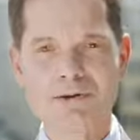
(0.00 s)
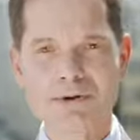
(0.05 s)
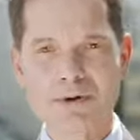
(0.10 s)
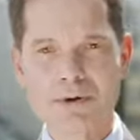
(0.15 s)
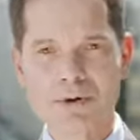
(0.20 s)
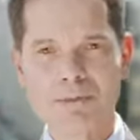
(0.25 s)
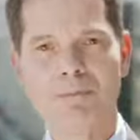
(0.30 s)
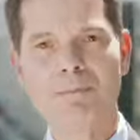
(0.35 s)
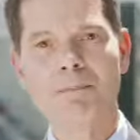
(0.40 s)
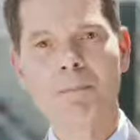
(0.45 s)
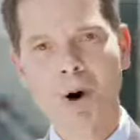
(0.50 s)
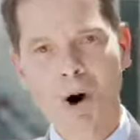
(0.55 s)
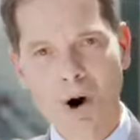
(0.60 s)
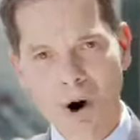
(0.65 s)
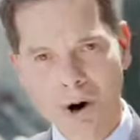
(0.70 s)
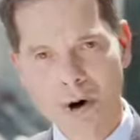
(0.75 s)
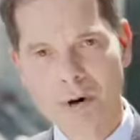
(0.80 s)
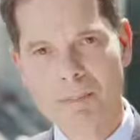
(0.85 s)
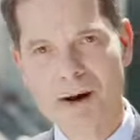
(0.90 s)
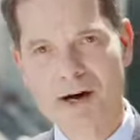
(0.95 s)
you
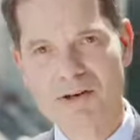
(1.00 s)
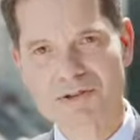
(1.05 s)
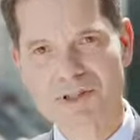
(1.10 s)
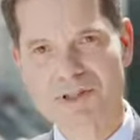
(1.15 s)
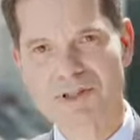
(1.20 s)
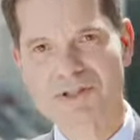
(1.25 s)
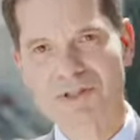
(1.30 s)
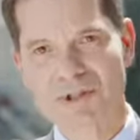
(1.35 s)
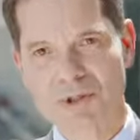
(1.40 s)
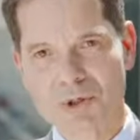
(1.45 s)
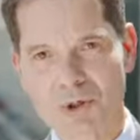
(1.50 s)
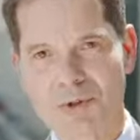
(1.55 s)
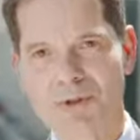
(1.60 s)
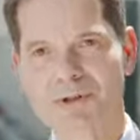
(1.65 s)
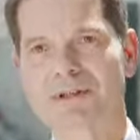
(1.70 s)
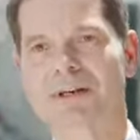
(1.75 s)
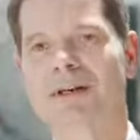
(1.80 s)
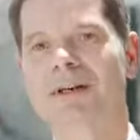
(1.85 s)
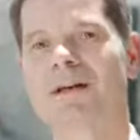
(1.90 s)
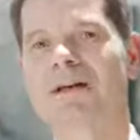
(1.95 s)
more about it
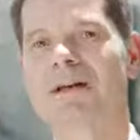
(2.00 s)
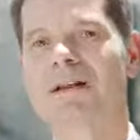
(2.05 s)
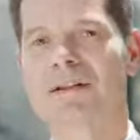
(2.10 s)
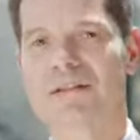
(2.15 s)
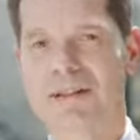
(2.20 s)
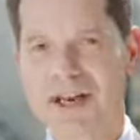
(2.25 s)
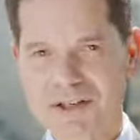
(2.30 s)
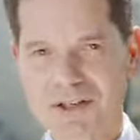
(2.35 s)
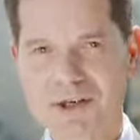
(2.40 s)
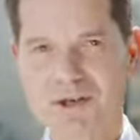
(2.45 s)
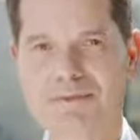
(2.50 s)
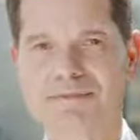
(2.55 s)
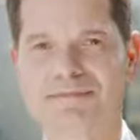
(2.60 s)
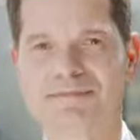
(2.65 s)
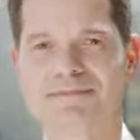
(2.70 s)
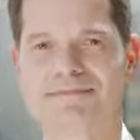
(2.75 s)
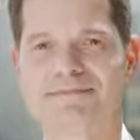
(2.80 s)
soon. Thank you.